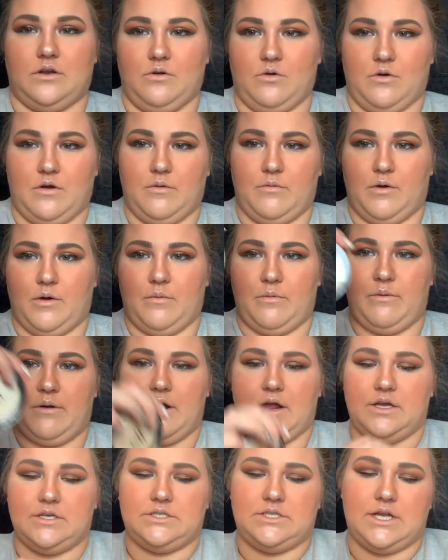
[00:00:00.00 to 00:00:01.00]
normal
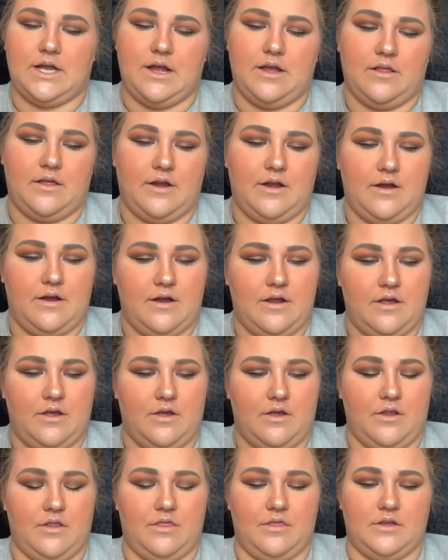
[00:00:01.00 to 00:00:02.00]
pressed highlighter
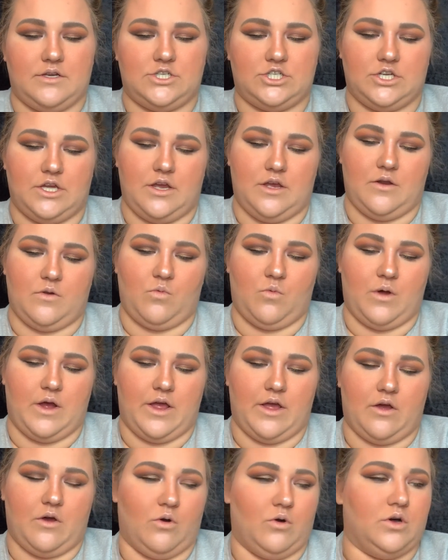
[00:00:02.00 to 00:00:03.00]
in the shade
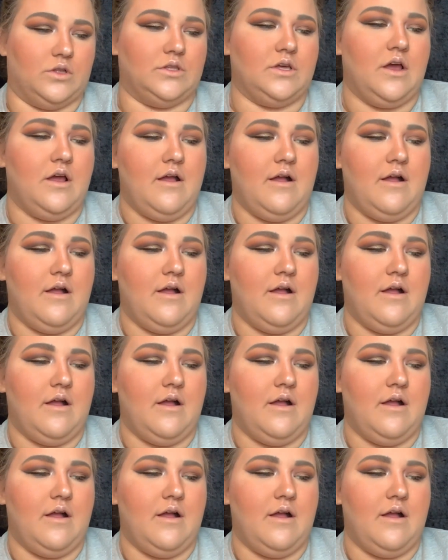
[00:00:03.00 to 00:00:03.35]
White Gold.